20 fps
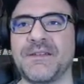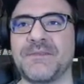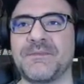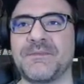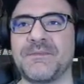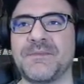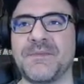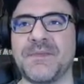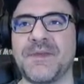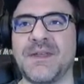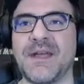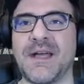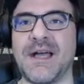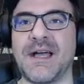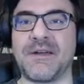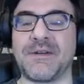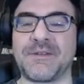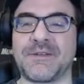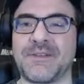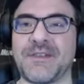And
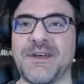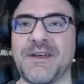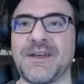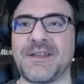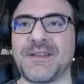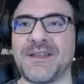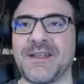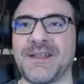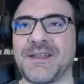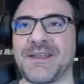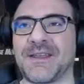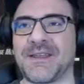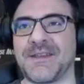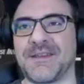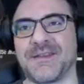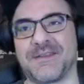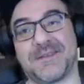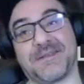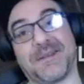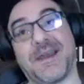I always thought, like,
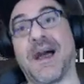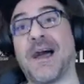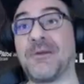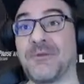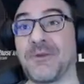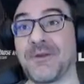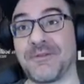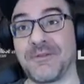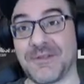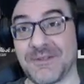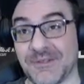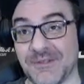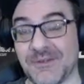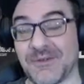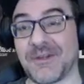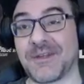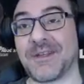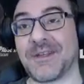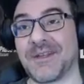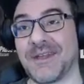I would have
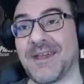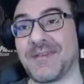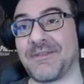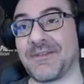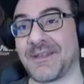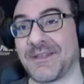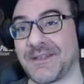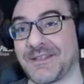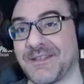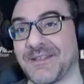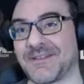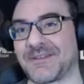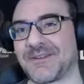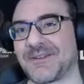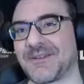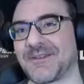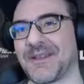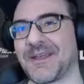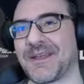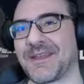enjoyed having a
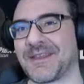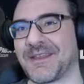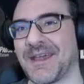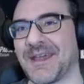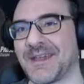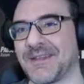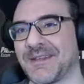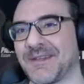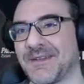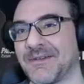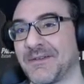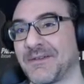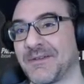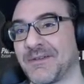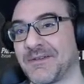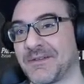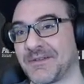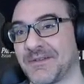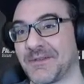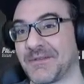teacher like that. You know,
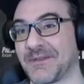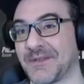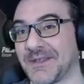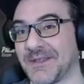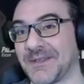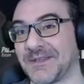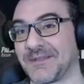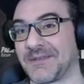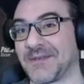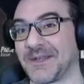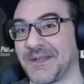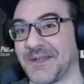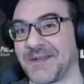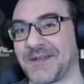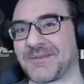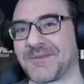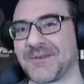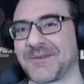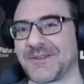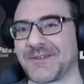even if some of the kids may
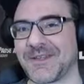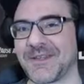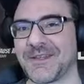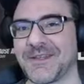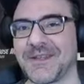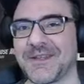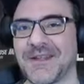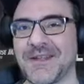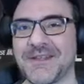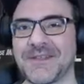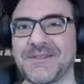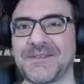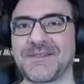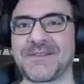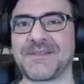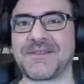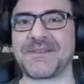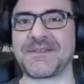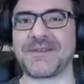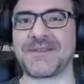not appreciate it, I
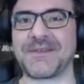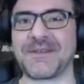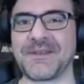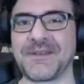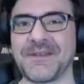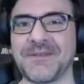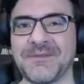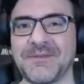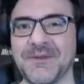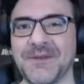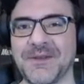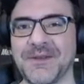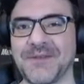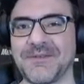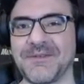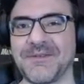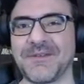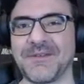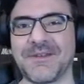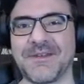certainly would have.